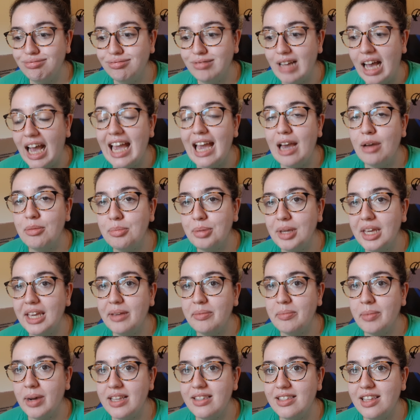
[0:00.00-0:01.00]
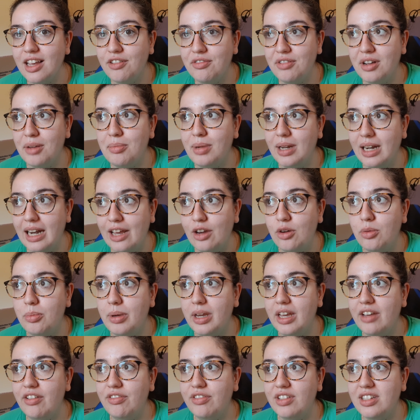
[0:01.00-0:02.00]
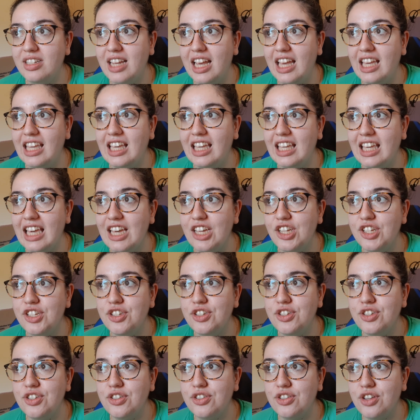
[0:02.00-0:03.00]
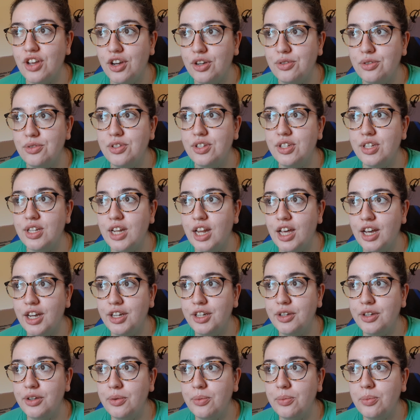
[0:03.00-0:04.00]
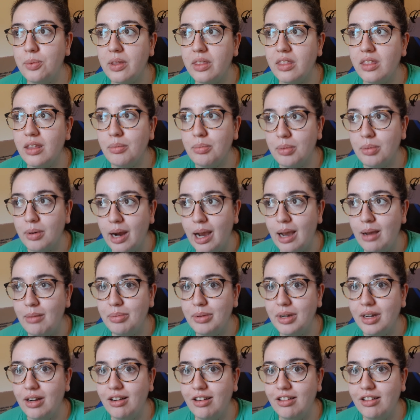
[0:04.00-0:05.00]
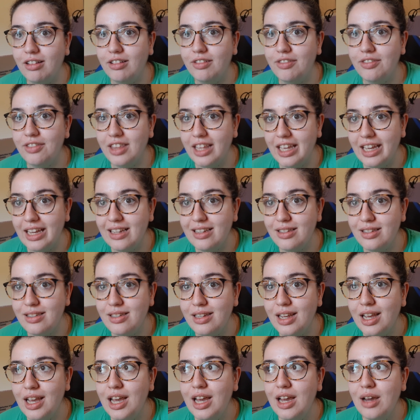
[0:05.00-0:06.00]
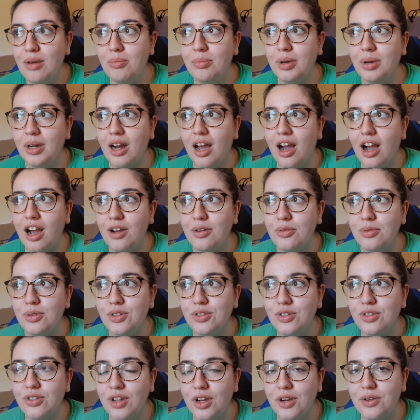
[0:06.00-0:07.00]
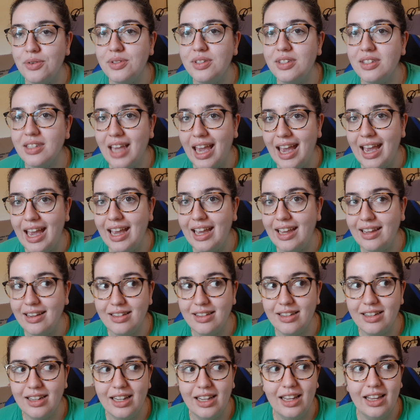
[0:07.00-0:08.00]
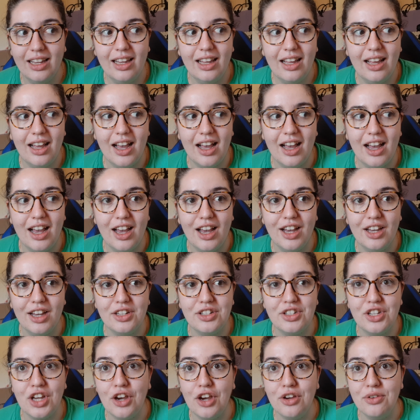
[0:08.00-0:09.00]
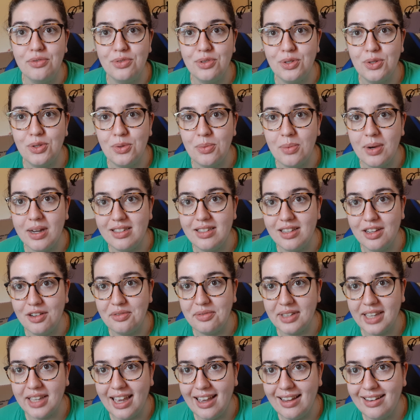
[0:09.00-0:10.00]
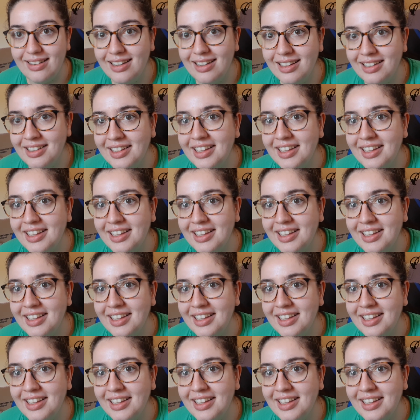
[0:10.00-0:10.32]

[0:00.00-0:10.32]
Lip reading: am beating myself up a little bit for taking it so slow with the prep of this, but I was so scared to overdo myself again.